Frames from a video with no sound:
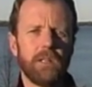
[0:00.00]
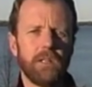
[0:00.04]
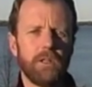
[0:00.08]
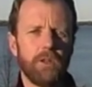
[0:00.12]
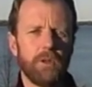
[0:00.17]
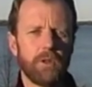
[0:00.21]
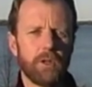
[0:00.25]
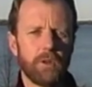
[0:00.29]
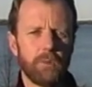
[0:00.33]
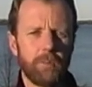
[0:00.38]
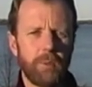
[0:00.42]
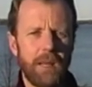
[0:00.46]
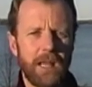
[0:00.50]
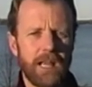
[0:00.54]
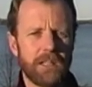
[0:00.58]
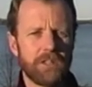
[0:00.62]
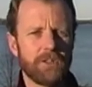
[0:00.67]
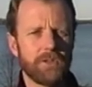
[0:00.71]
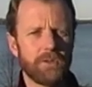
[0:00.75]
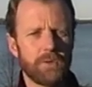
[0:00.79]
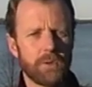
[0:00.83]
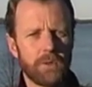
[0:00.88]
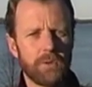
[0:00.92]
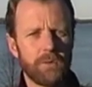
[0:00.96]
you can pass
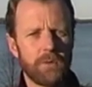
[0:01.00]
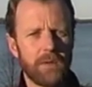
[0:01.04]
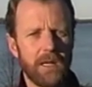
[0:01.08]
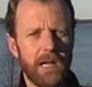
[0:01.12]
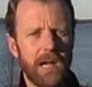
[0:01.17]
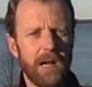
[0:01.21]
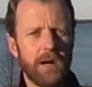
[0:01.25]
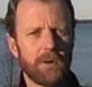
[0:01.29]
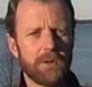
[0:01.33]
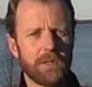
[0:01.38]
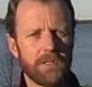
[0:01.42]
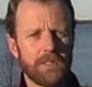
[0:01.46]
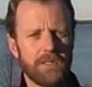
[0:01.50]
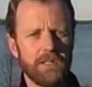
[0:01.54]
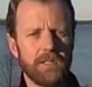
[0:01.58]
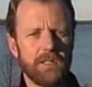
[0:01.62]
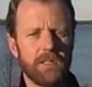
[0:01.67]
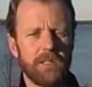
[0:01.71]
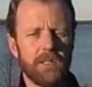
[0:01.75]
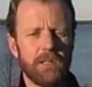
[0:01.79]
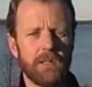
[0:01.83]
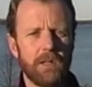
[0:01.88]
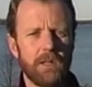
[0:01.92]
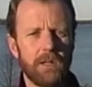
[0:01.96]
2 or 3 hours
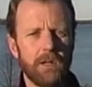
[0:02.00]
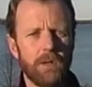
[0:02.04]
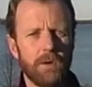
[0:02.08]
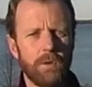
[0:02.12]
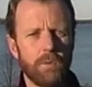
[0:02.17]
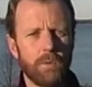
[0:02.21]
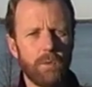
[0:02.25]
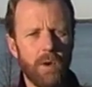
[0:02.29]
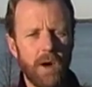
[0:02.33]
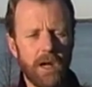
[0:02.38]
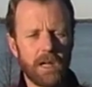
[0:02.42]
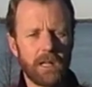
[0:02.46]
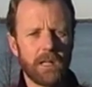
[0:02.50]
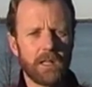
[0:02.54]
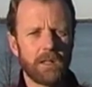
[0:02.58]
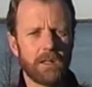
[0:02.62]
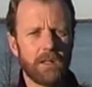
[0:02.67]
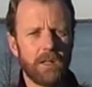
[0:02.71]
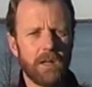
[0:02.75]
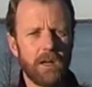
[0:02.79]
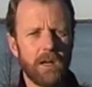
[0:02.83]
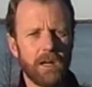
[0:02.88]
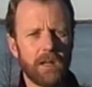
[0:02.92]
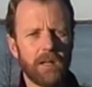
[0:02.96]
walking
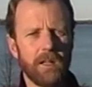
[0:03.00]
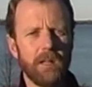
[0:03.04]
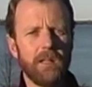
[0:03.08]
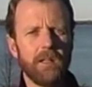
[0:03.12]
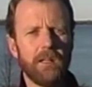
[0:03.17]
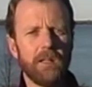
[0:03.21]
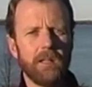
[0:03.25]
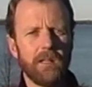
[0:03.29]
along,